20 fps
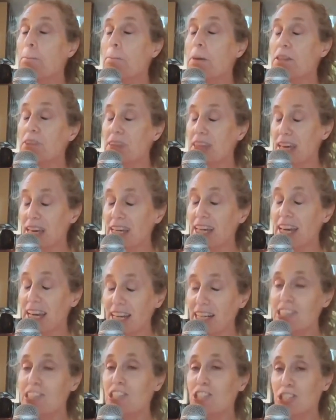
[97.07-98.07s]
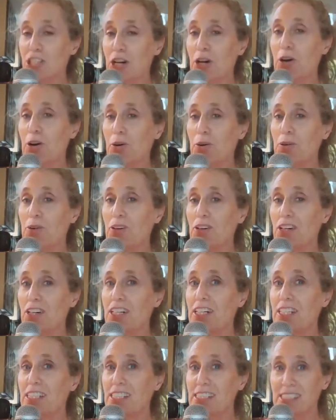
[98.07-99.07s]
but they can show
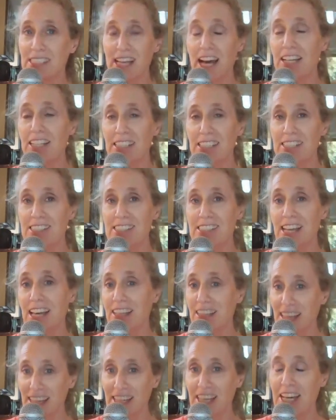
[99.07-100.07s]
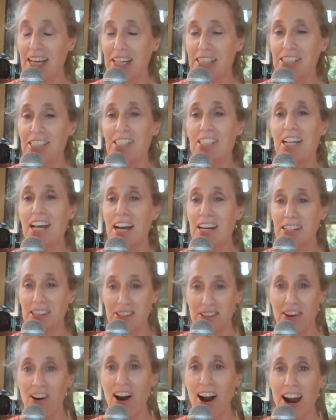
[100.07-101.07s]
sadness and they can
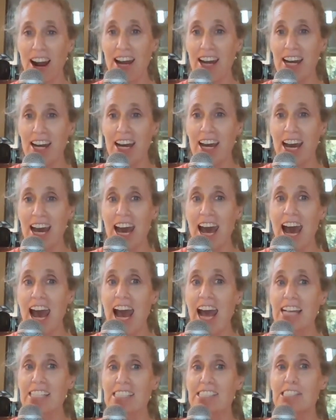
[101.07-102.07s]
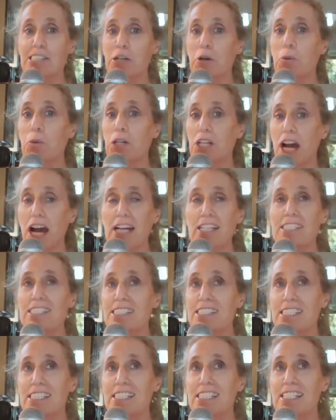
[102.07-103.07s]
cry. And so what I
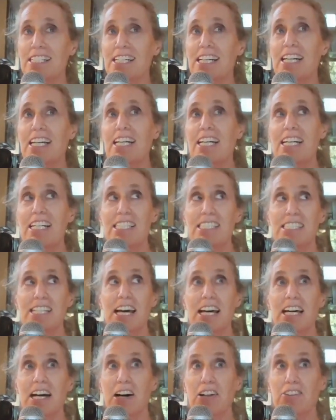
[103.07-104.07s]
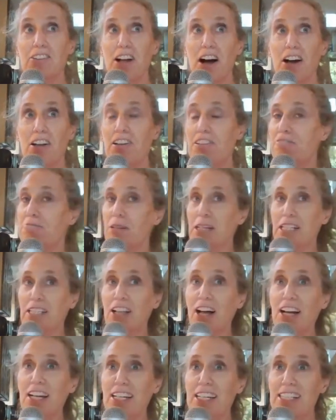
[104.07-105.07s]
see is that a lot of my
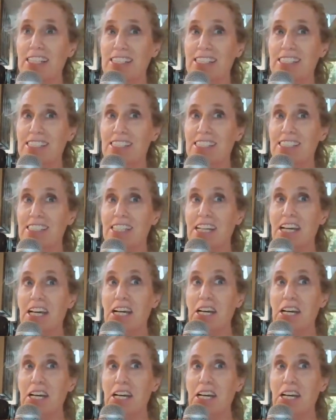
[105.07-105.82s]
clients